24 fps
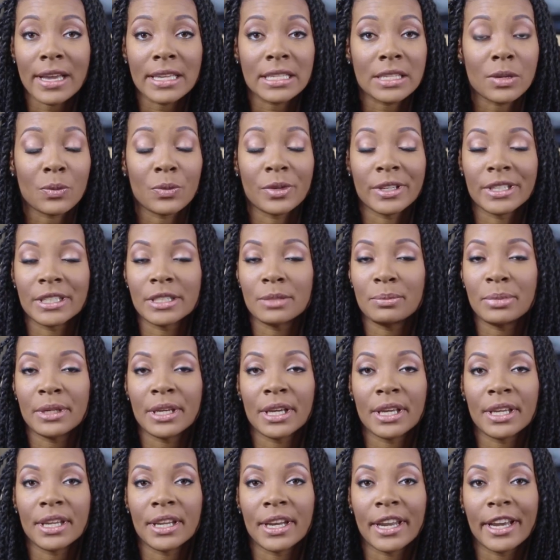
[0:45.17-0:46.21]
fast. I wanted to
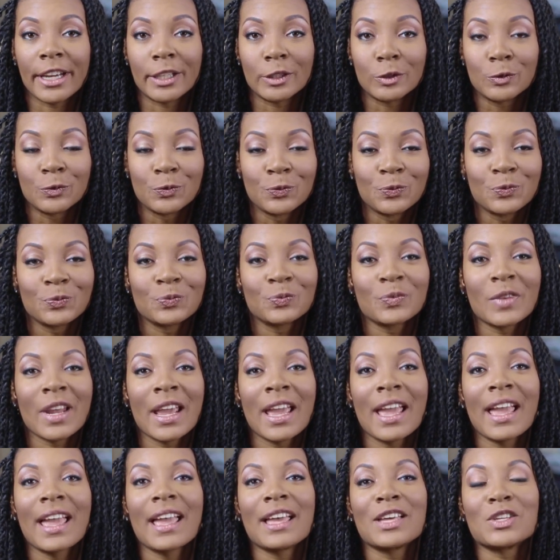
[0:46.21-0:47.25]
be in and out.
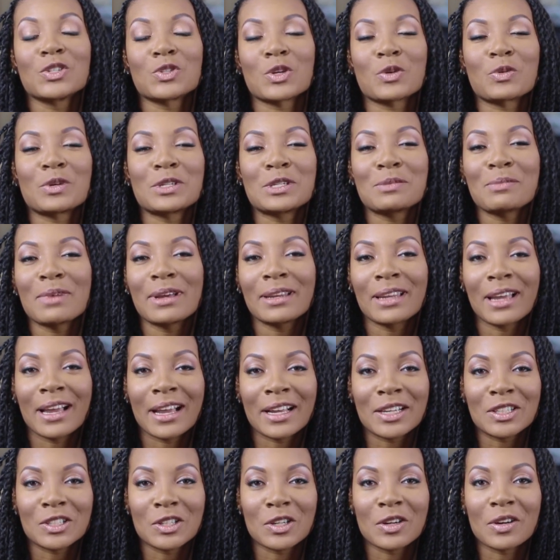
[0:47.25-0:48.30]
So I went to my
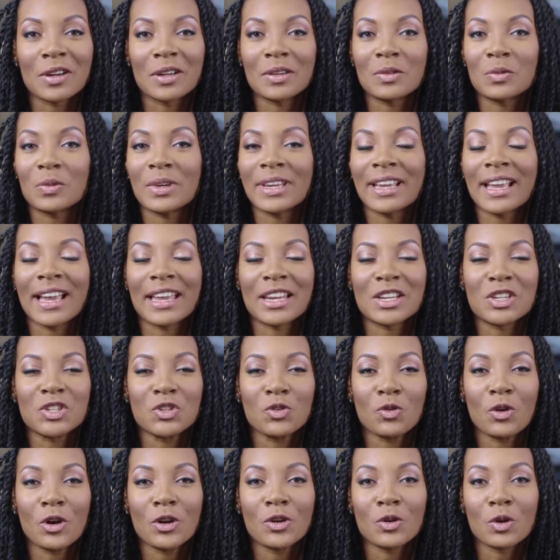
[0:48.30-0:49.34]
doctor and we got
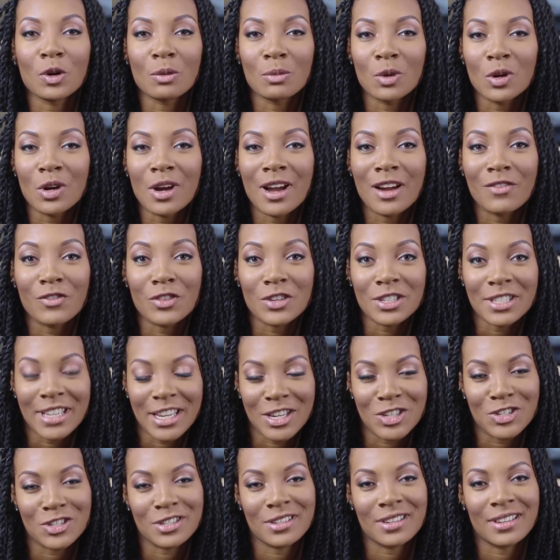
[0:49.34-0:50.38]
into our normal
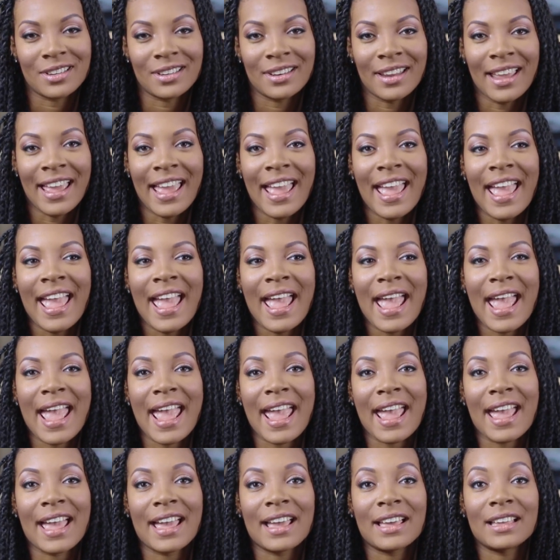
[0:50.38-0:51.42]
conversation.
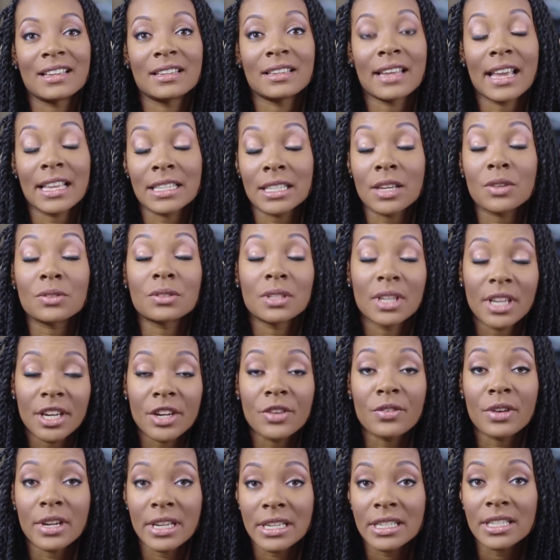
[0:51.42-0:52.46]
And as I was
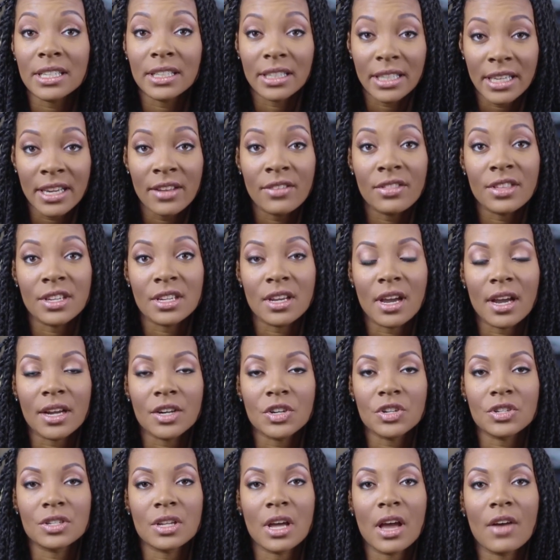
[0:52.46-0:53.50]
getting ready to leave the
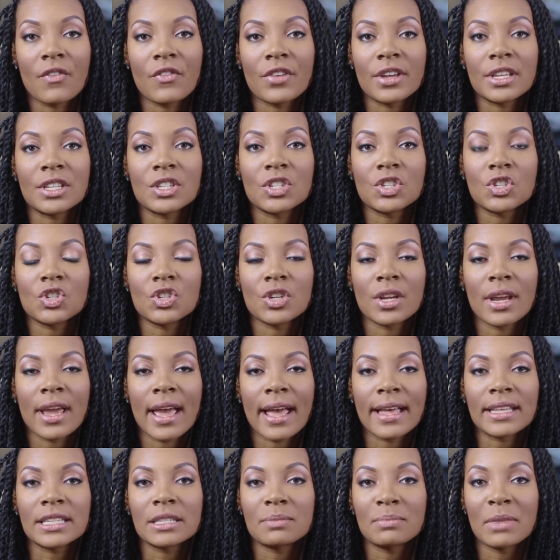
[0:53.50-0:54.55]
doctor's office, she
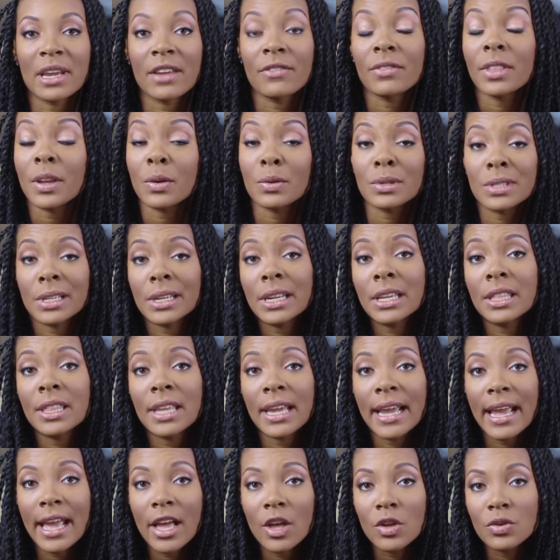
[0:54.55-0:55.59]
asked me if there was
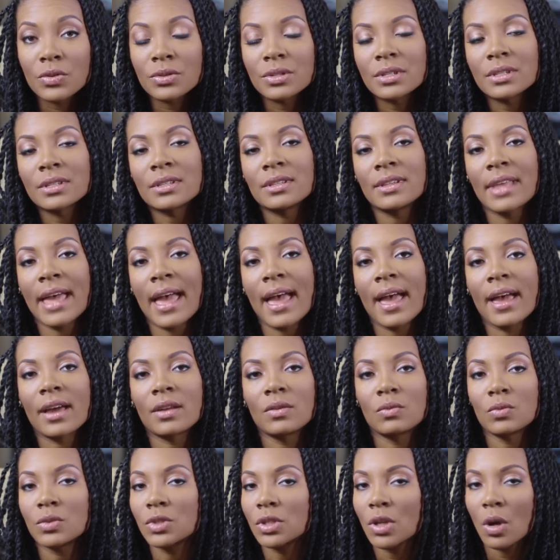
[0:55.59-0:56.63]
anything else
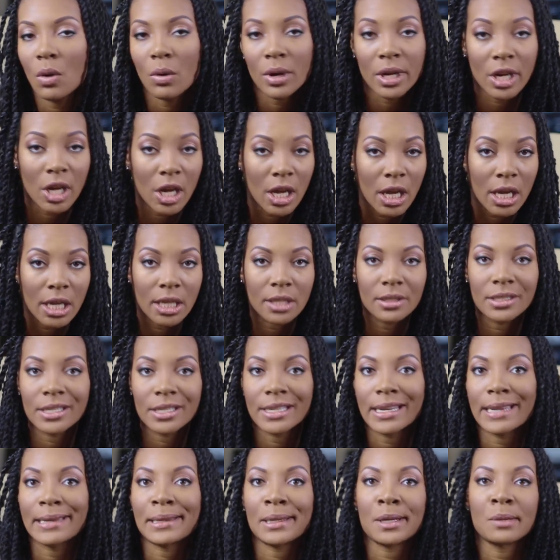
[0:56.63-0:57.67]
that was going on.
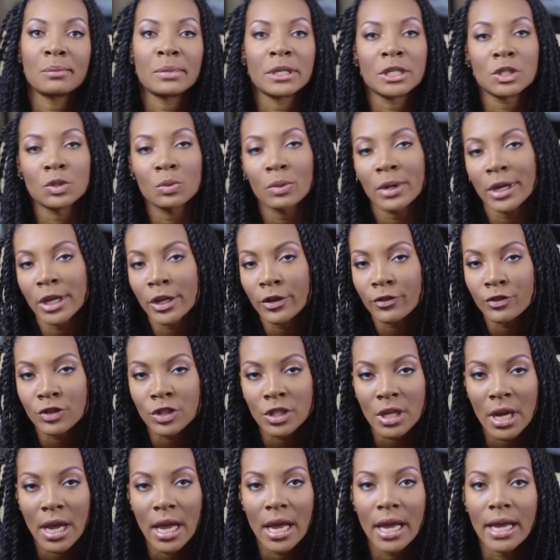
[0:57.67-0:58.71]
Did I need a B12
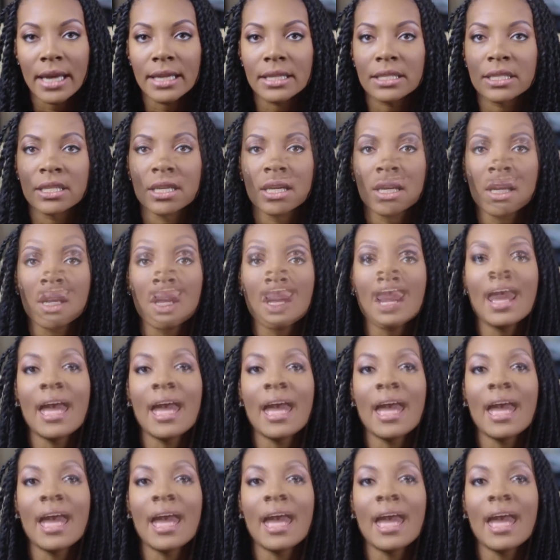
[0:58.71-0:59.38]
shot?